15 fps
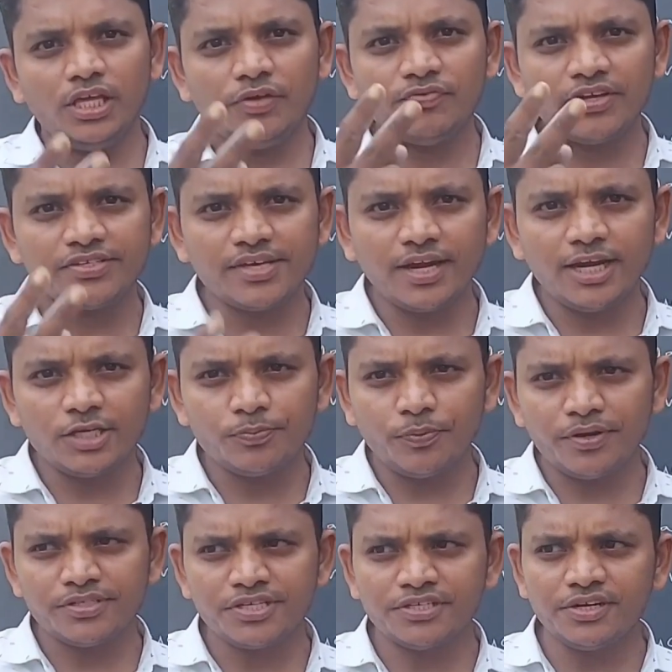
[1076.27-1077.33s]
If the cell is
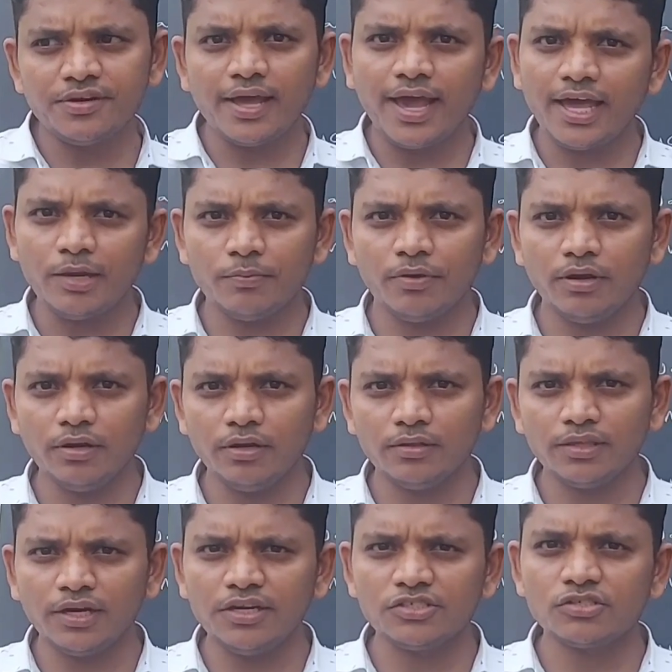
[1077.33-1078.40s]
present in animal,
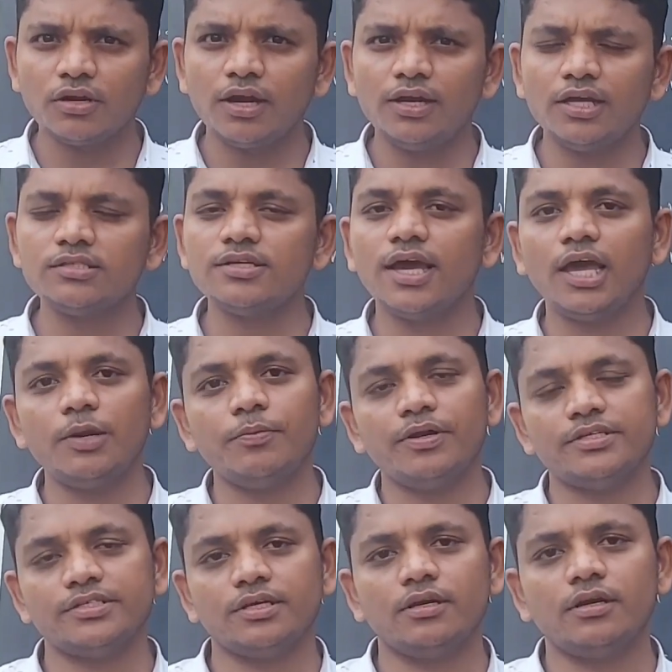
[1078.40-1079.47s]
that is called as
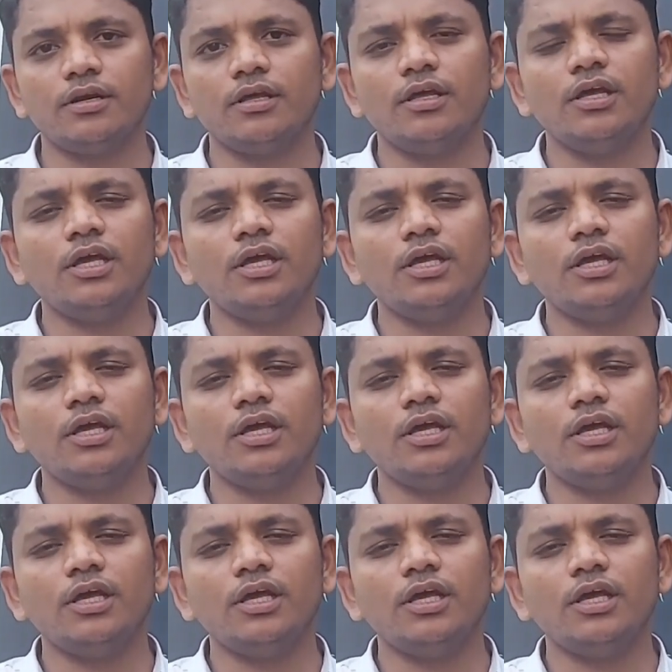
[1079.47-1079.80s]
animal cell.